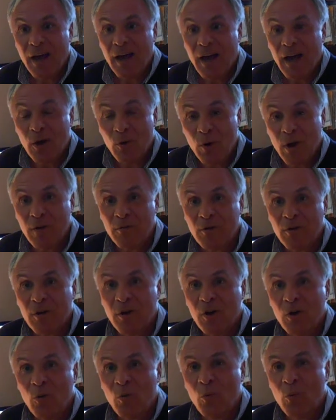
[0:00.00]

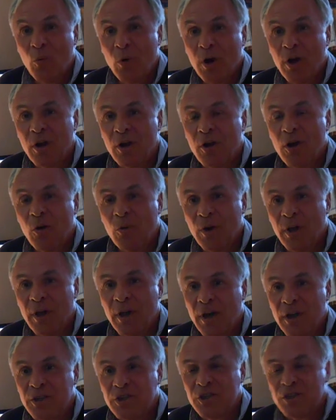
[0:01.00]
However, we're
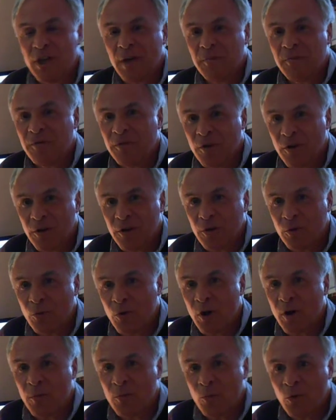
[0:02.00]
going a step further.
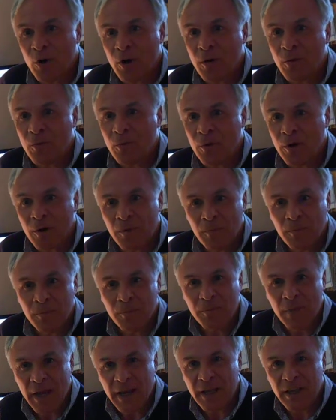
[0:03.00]
We're
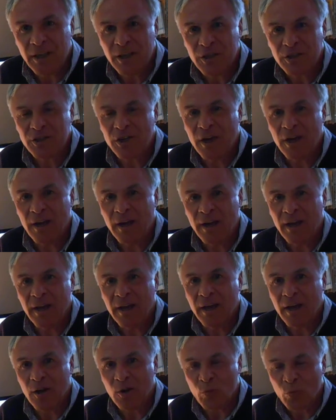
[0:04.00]
making this
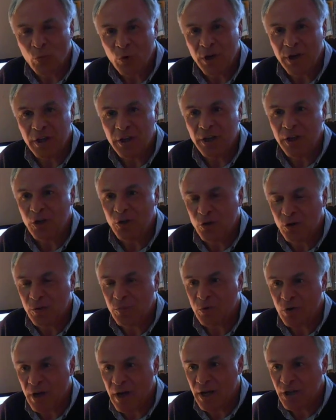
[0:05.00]
a really
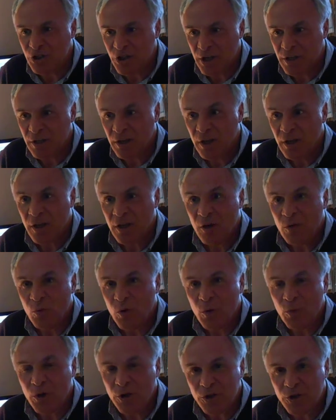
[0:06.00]
good project.
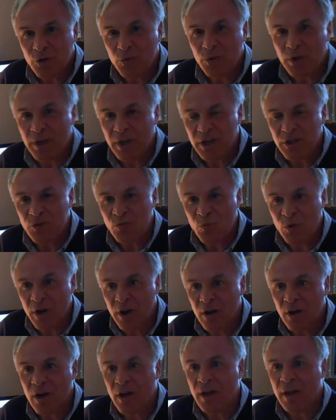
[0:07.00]
What we're doing is
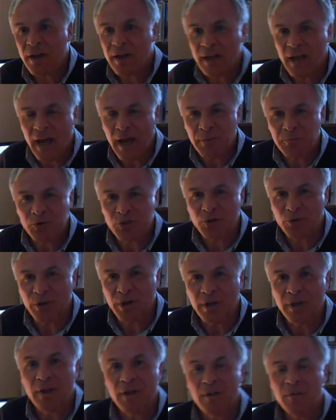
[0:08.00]
we're
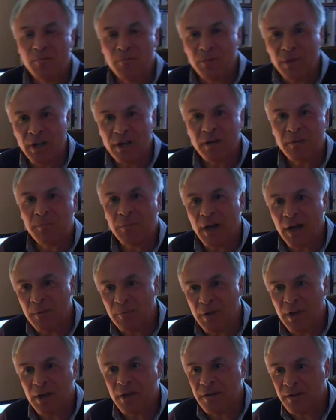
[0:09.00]
capturing
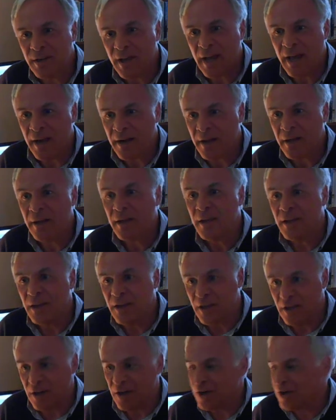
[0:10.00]
minute-by-minute data
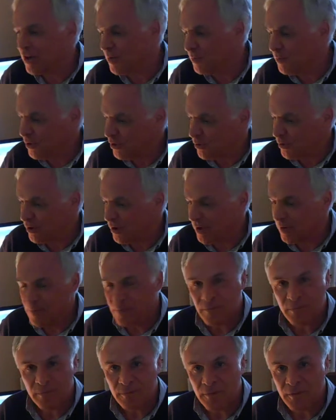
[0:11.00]
in a computer.
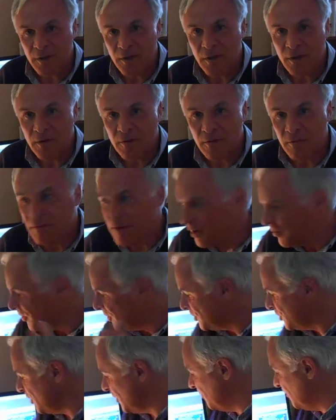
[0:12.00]

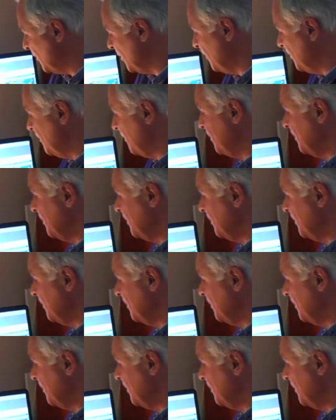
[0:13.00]
Very simple.